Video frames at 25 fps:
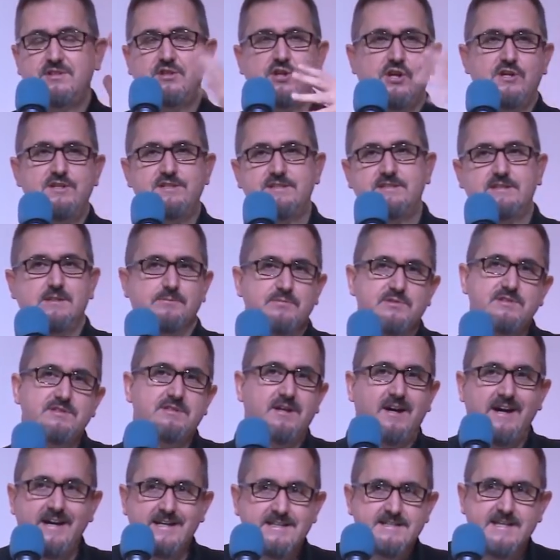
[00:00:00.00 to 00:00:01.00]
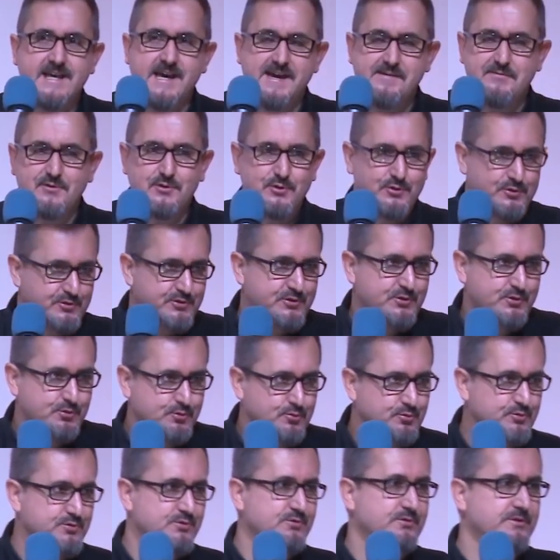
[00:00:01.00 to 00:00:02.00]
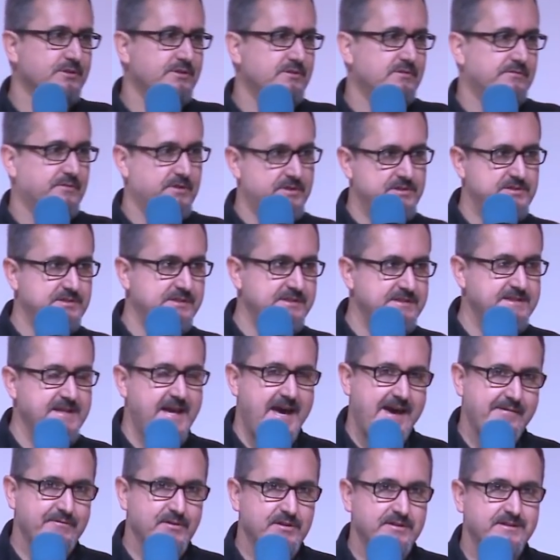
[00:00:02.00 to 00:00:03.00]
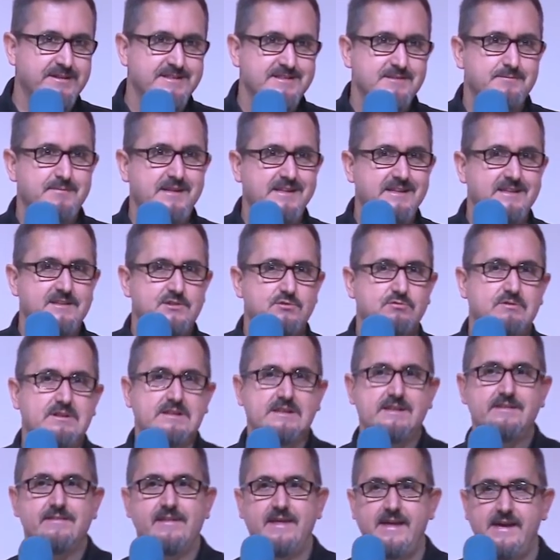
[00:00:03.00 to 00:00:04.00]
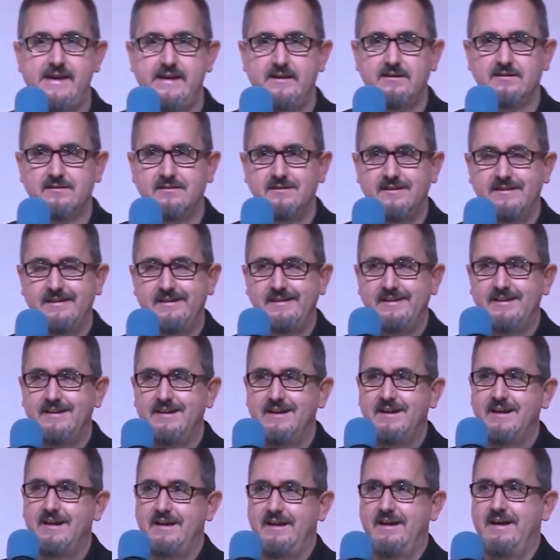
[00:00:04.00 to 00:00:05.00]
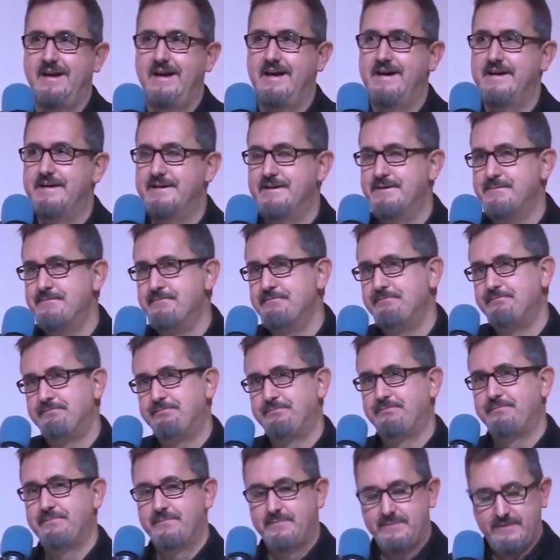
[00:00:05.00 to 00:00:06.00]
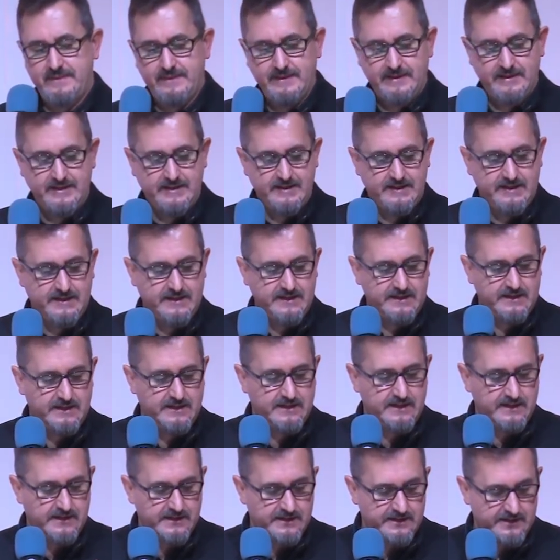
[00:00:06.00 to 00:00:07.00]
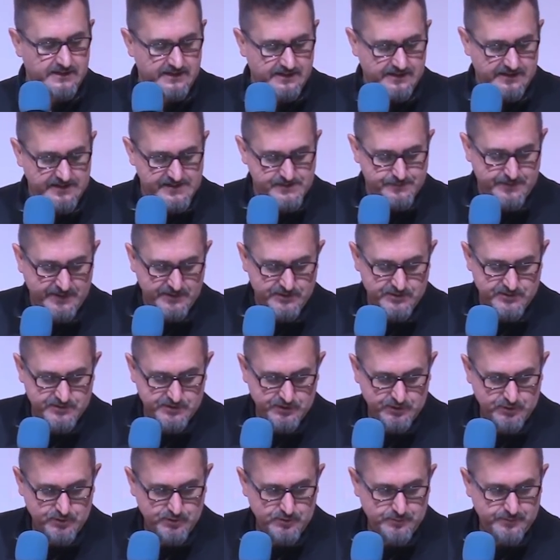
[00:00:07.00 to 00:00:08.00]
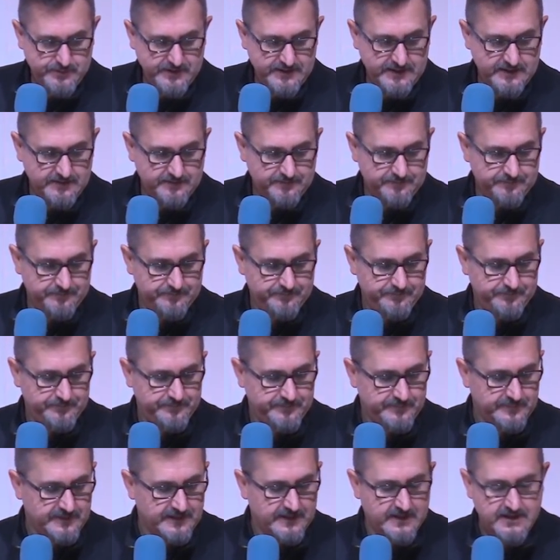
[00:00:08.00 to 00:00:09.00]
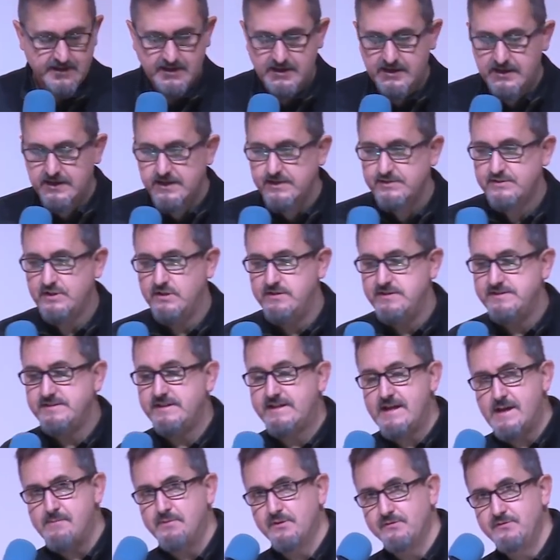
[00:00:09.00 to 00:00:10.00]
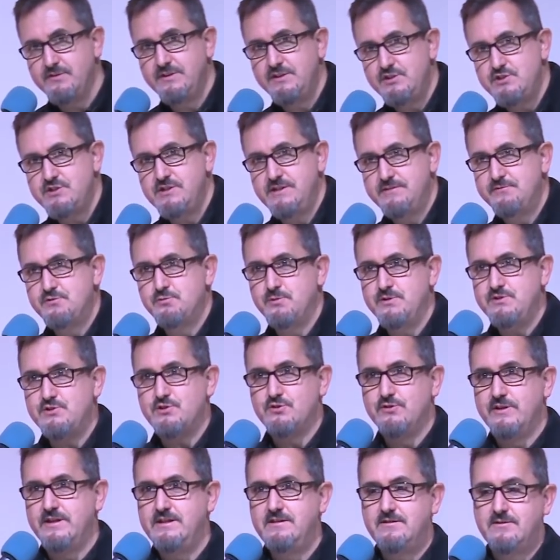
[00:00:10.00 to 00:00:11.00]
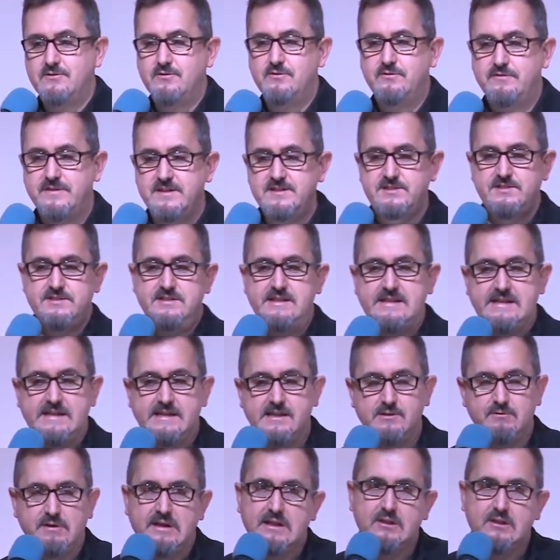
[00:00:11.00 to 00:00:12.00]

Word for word: because some sites have it, or schools or universities have it, doesn't mean it's really there um, uh, as much as it could be. So there's a couple of initiatives we're doing. This year, we're